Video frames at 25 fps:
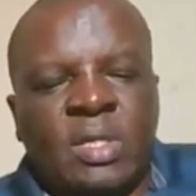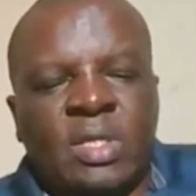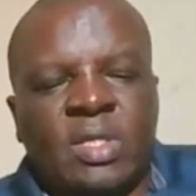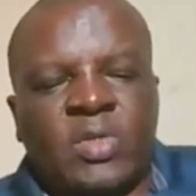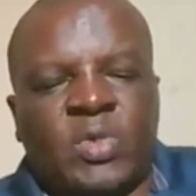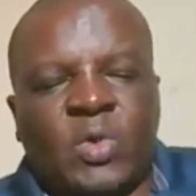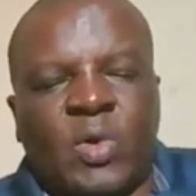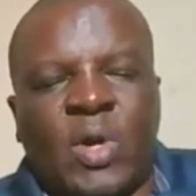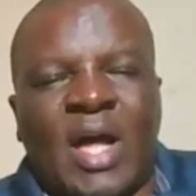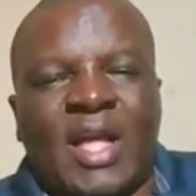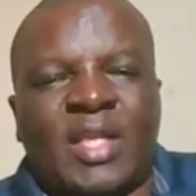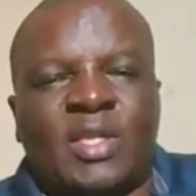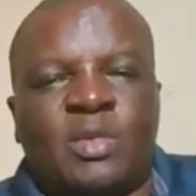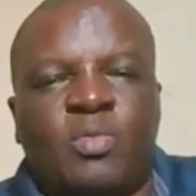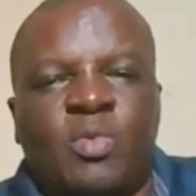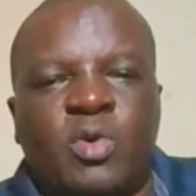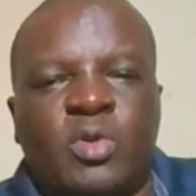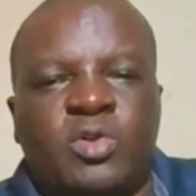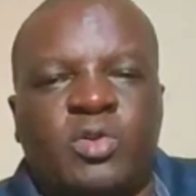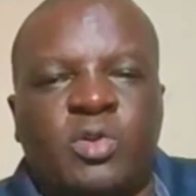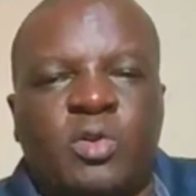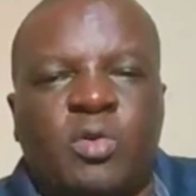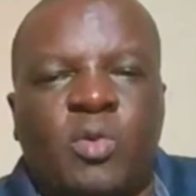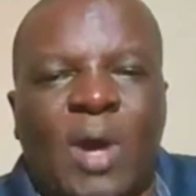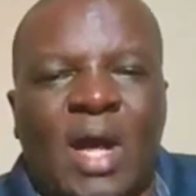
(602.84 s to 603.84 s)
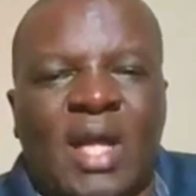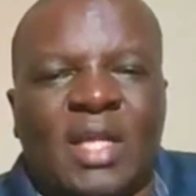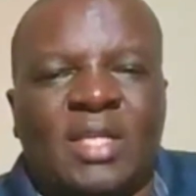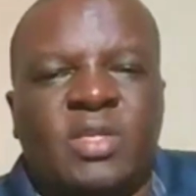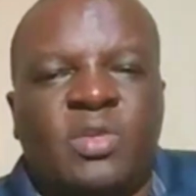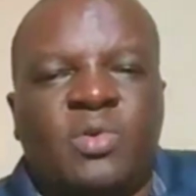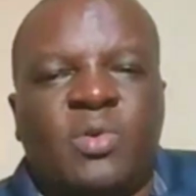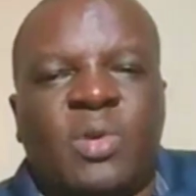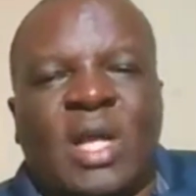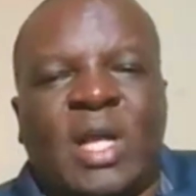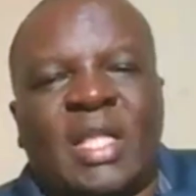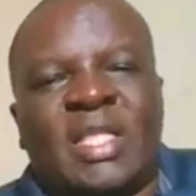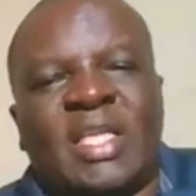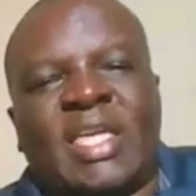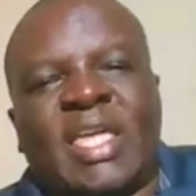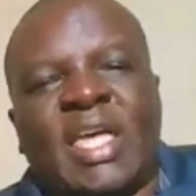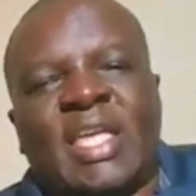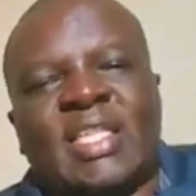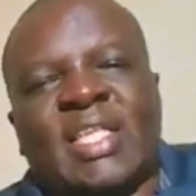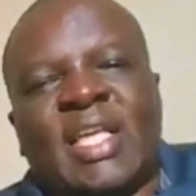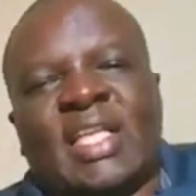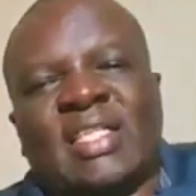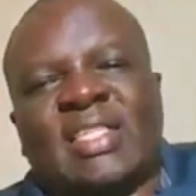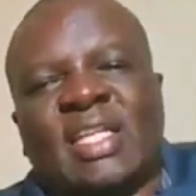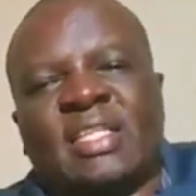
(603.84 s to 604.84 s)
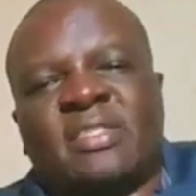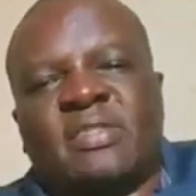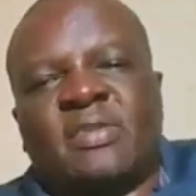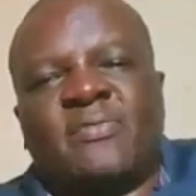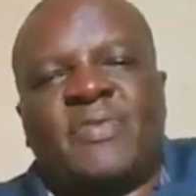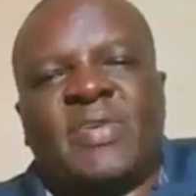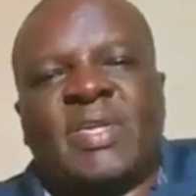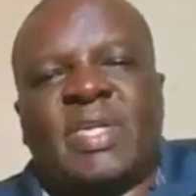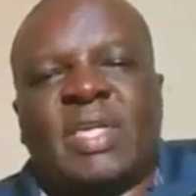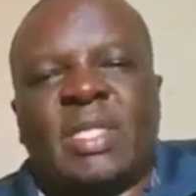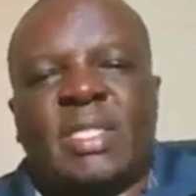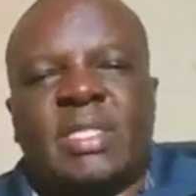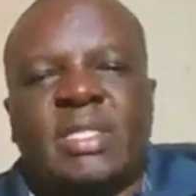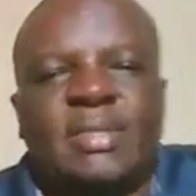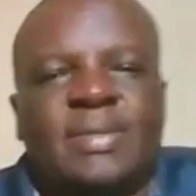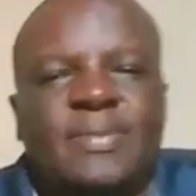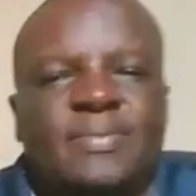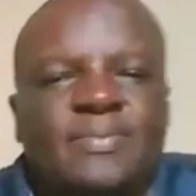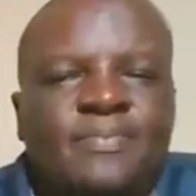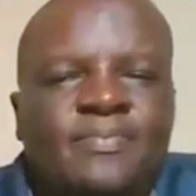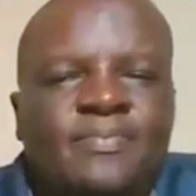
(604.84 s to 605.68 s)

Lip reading: So at module 1, you can get a certificate,